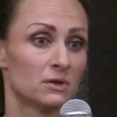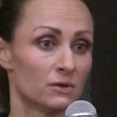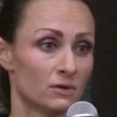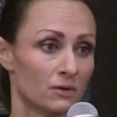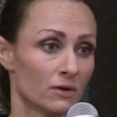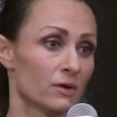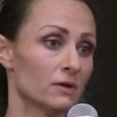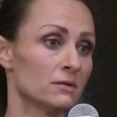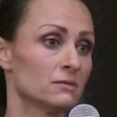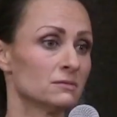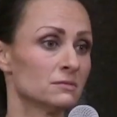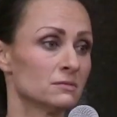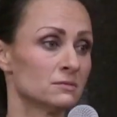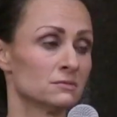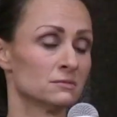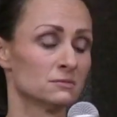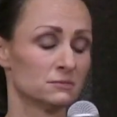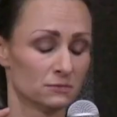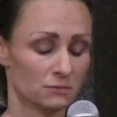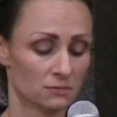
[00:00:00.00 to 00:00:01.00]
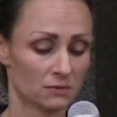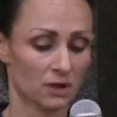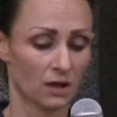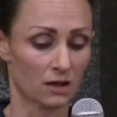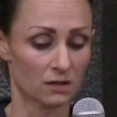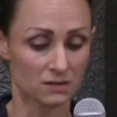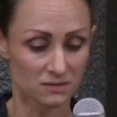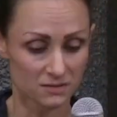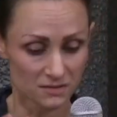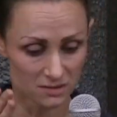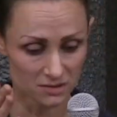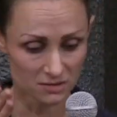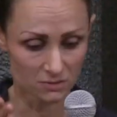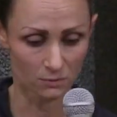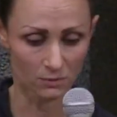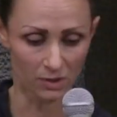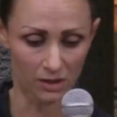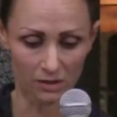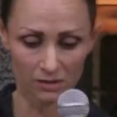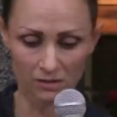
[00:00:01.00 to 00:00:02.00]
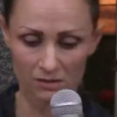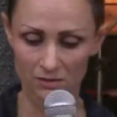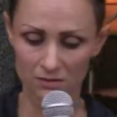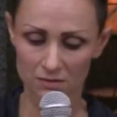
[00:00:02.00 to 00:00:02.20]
you go. Okay, this is the way.